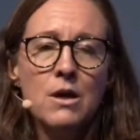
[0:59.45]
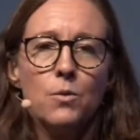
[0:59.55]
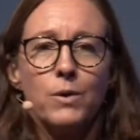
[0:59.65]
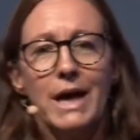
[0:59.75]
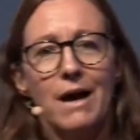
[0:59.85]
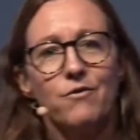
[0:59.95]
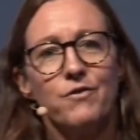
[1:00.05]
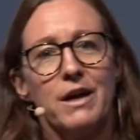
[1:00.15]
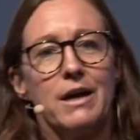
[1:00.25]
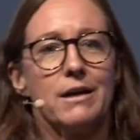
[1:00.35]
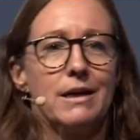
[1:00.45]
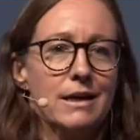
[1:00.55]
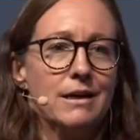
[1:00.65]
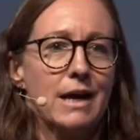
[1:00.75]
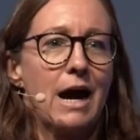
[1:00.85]
We have
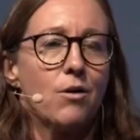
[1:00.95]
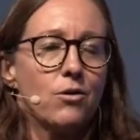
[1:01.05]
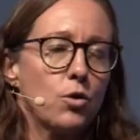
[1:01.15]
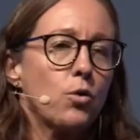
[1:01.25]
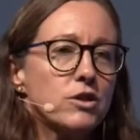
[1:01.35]
in our core